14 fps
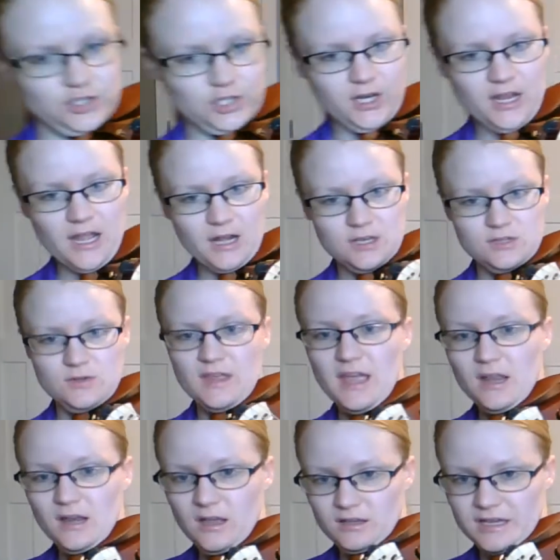show you how to do
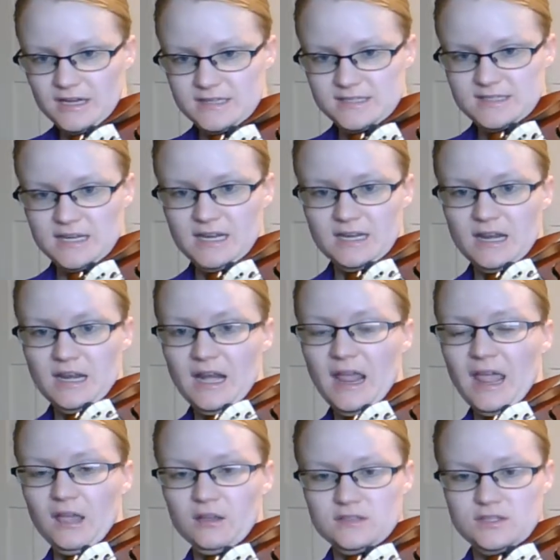that. I'll kind of stand at an
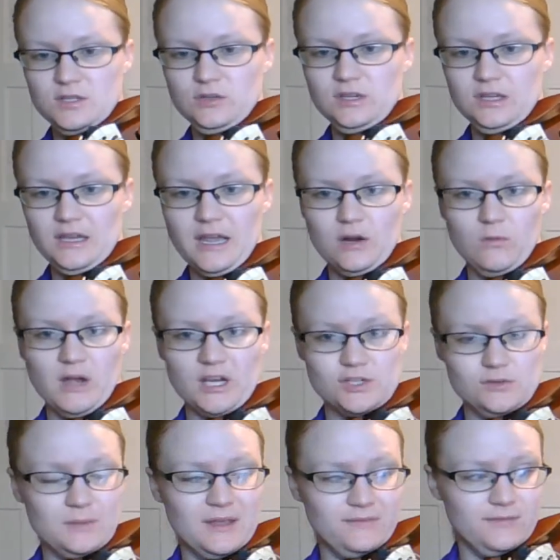angle so you can kind of watch
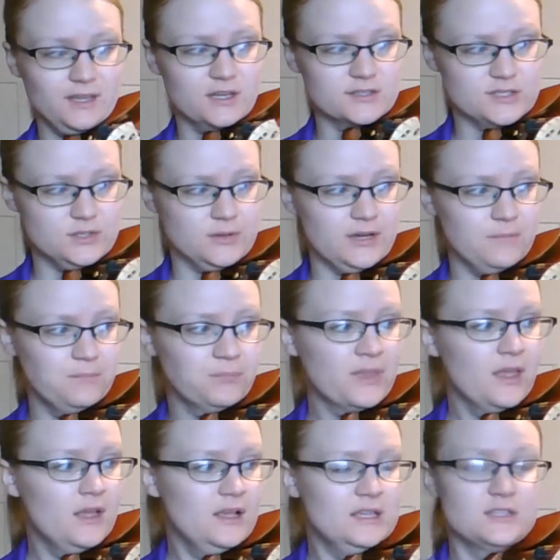what my finger's doing.
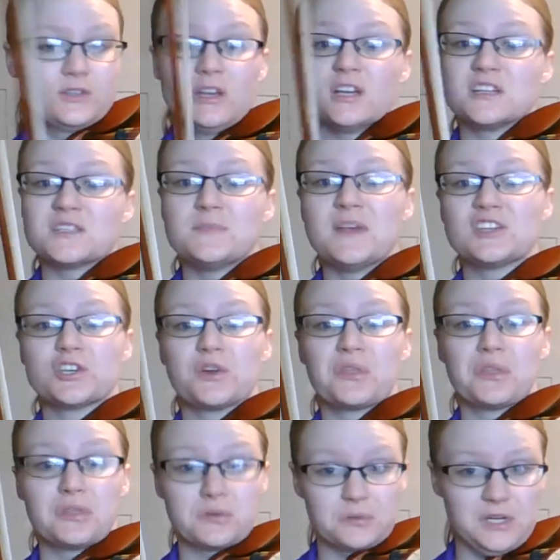So here's measure
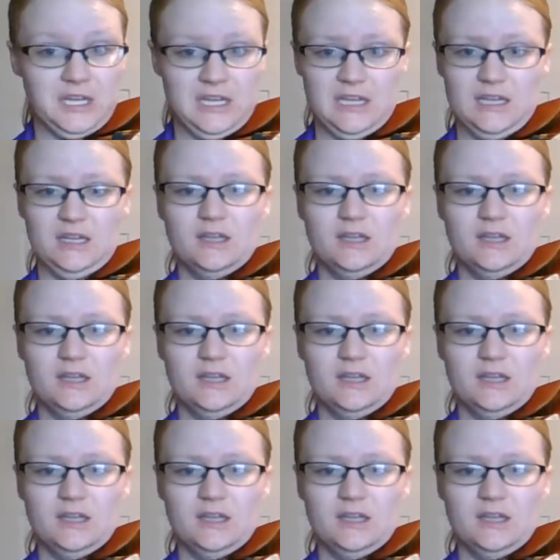three.